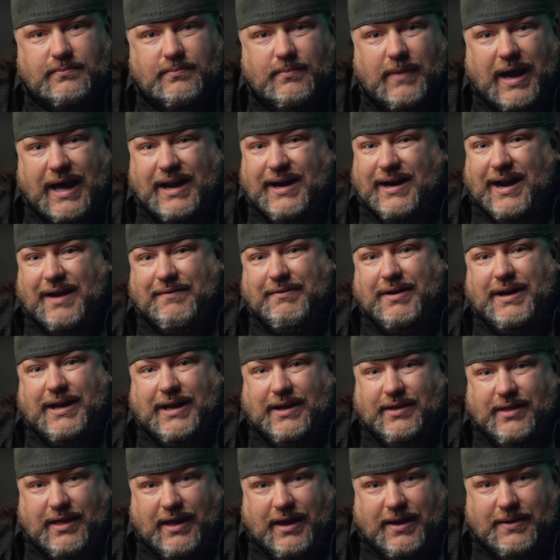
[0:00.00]
I didn't have any
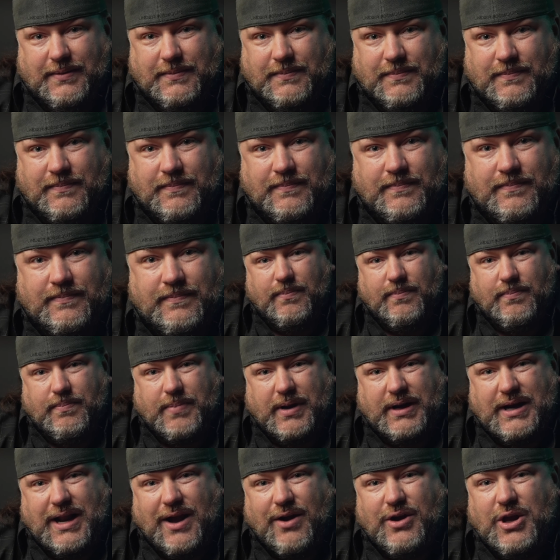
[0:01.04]
of that.
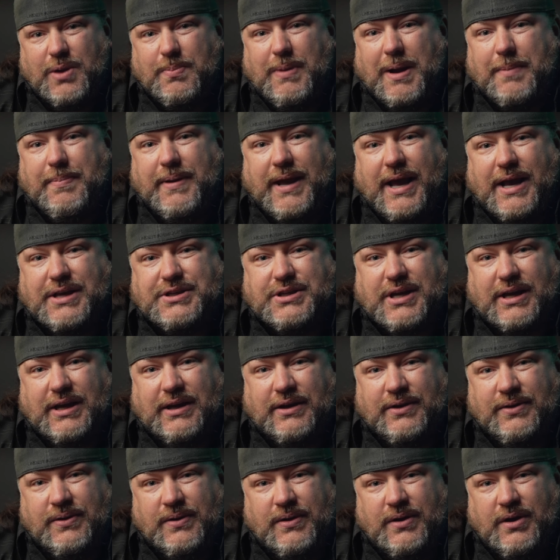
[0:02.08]
By now you might be
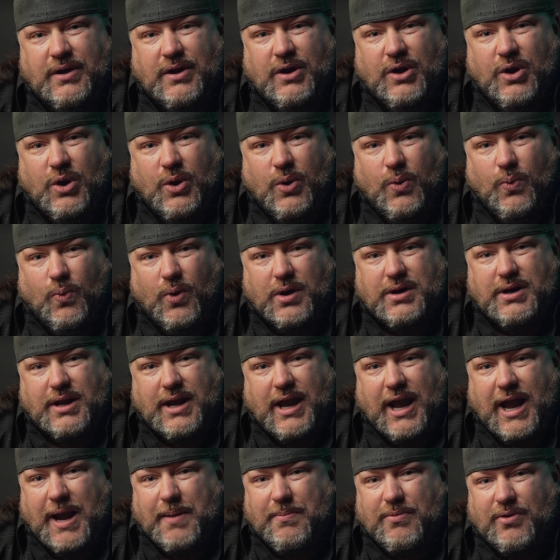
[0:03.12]
asking, what
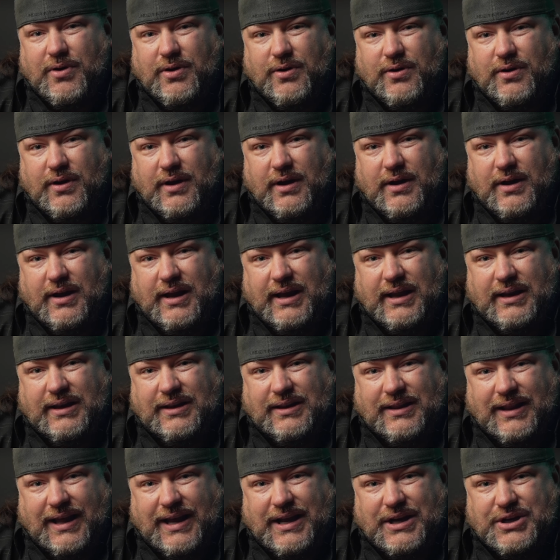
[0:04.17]
camera
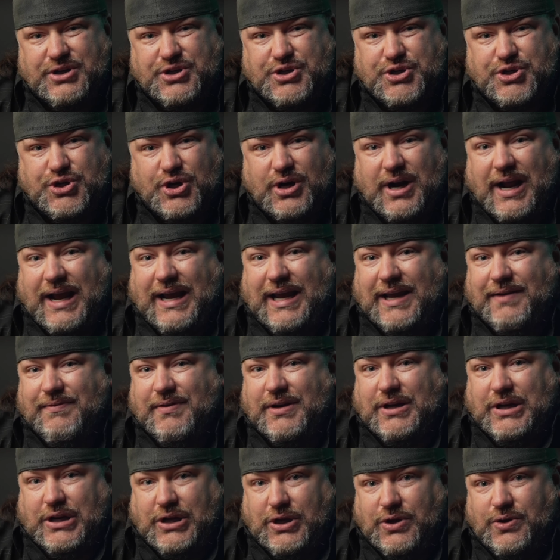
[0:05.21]
and lens should I
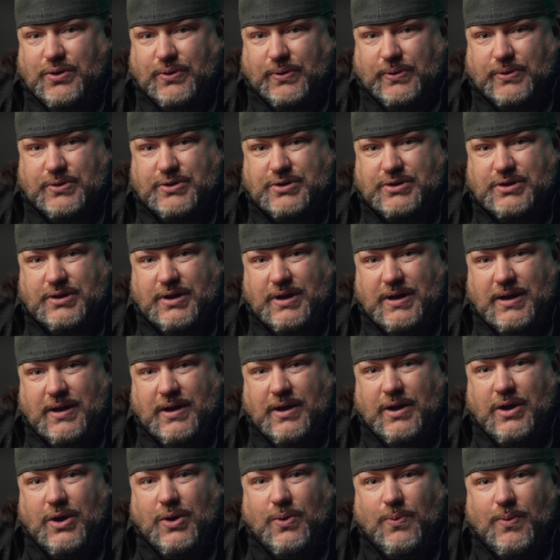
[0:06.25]
even use?
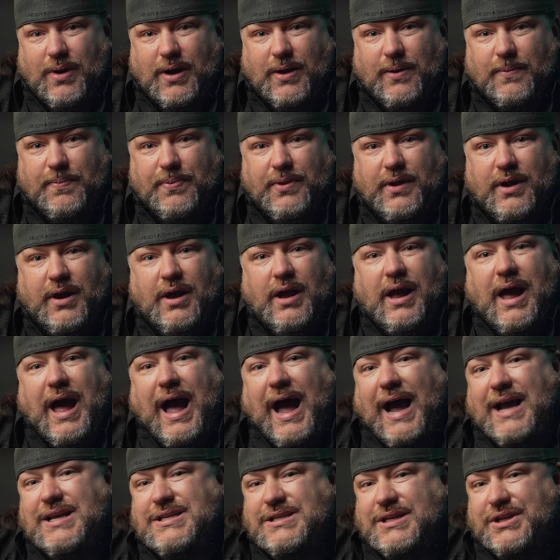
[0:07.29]
Well,
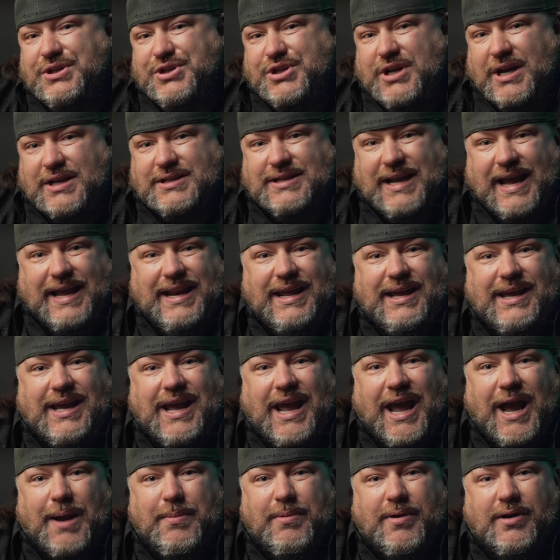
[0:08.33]
I suggest any
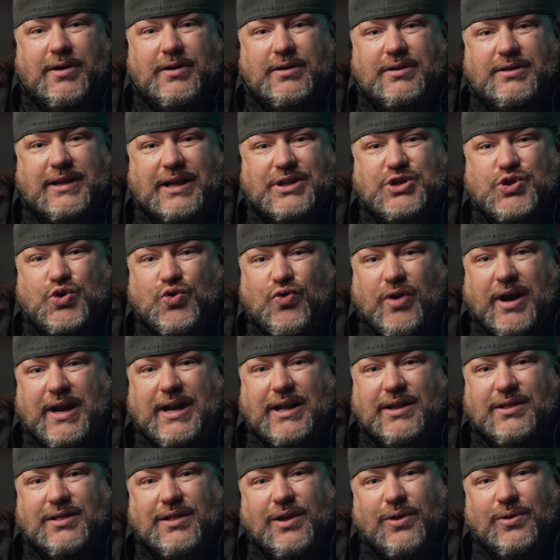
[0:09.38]
camera that's great
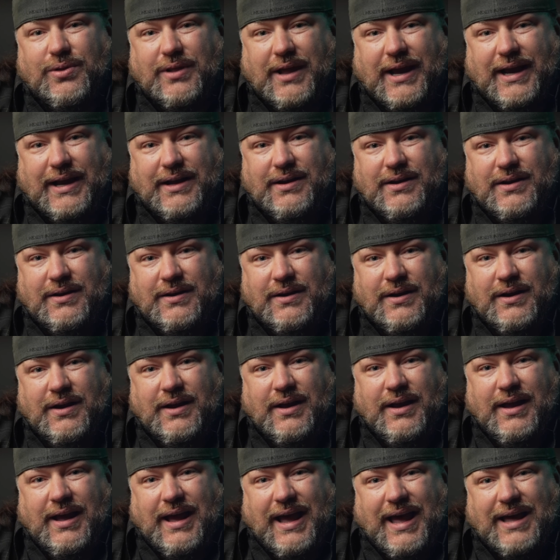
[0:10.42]
in low light
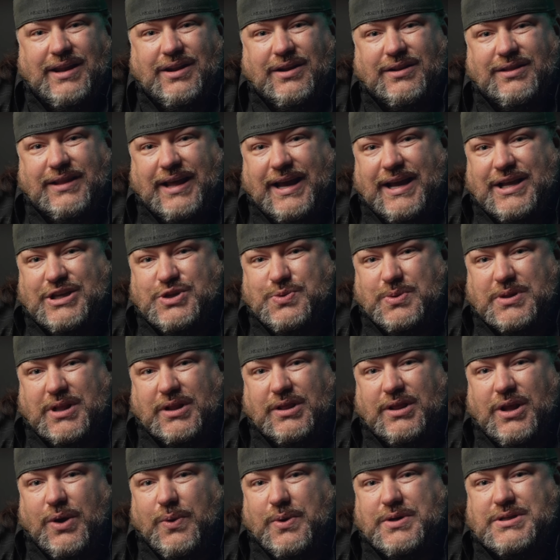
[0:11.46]
and a lens with the
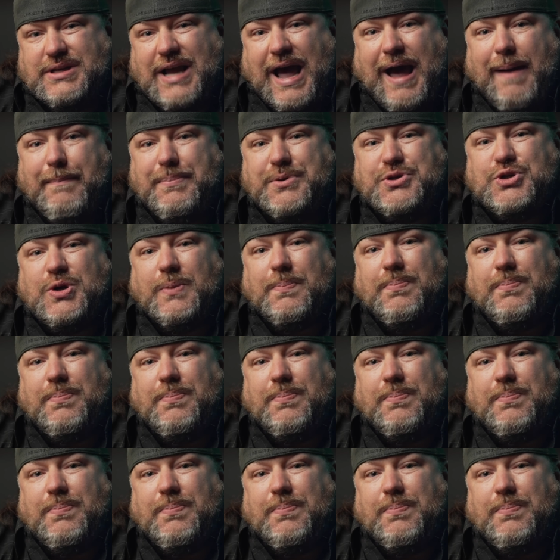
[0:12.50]
lowest aperture